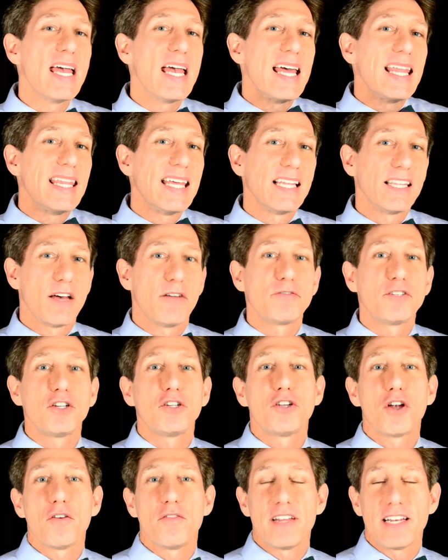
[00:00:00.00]
They love to
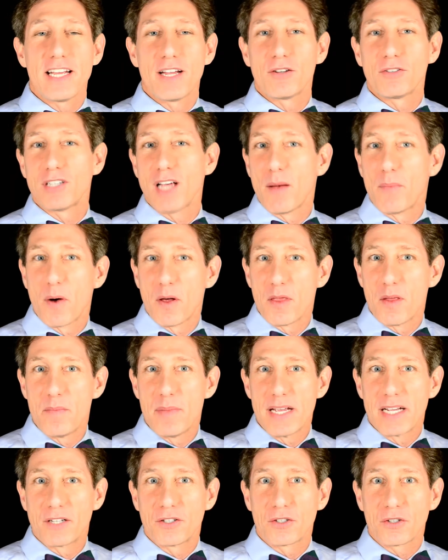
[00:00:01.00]
show videos up on the
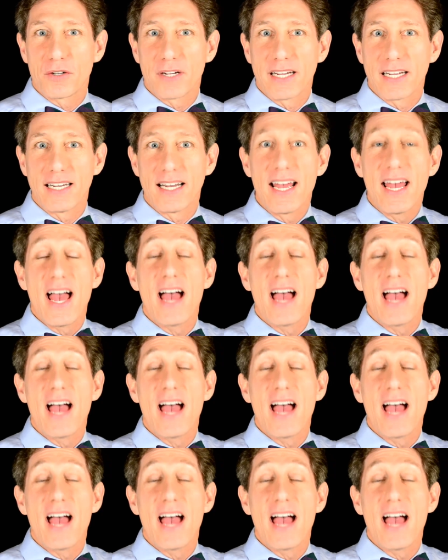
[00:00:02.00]
big screen.